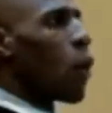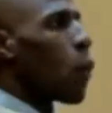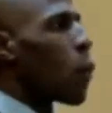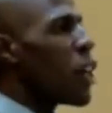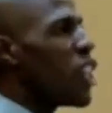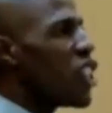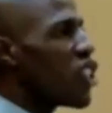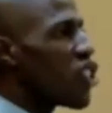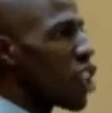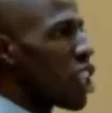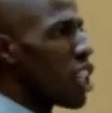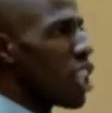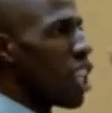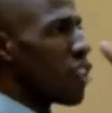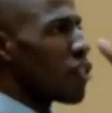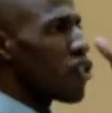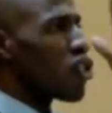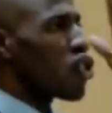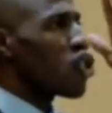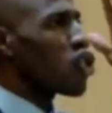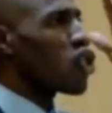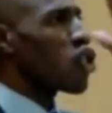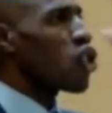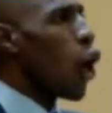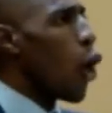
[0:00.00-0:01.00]
we should live
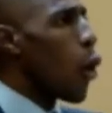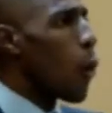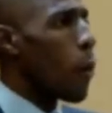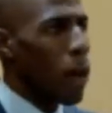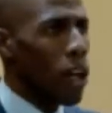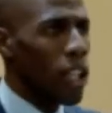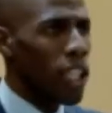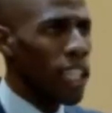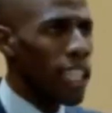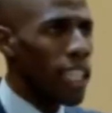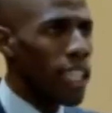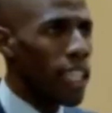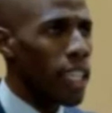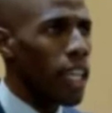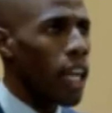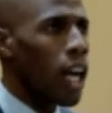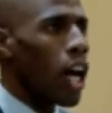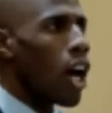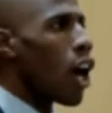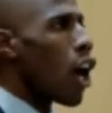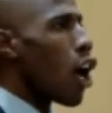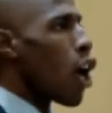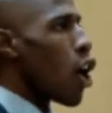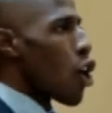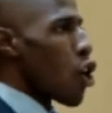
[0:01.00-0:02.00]
soberly,
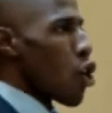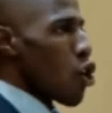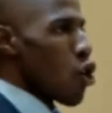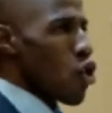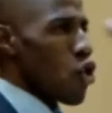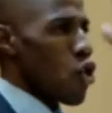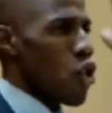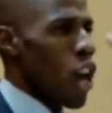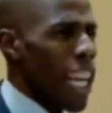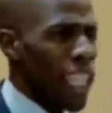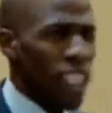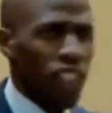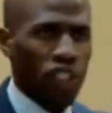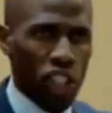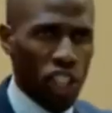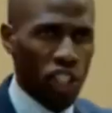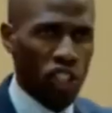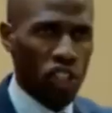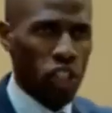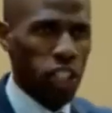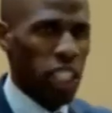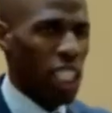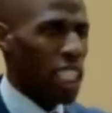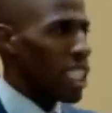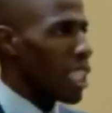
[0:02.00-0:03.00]

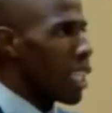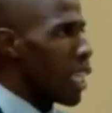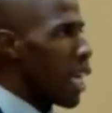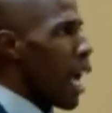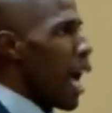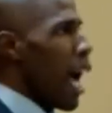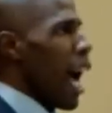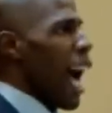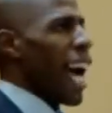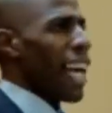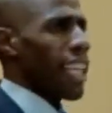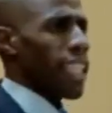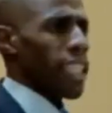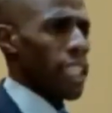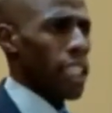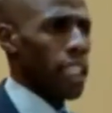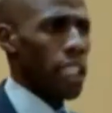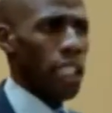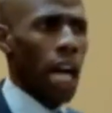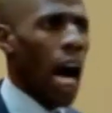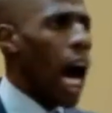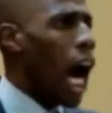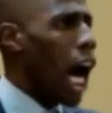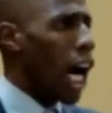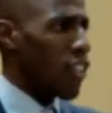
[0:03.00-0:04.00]
righteously, and
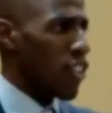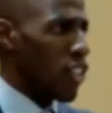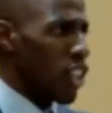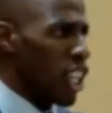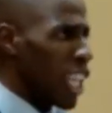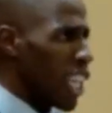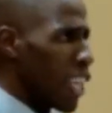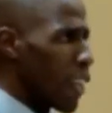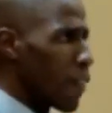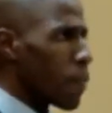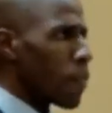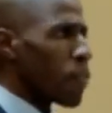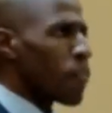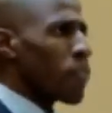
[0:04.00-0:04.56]
godly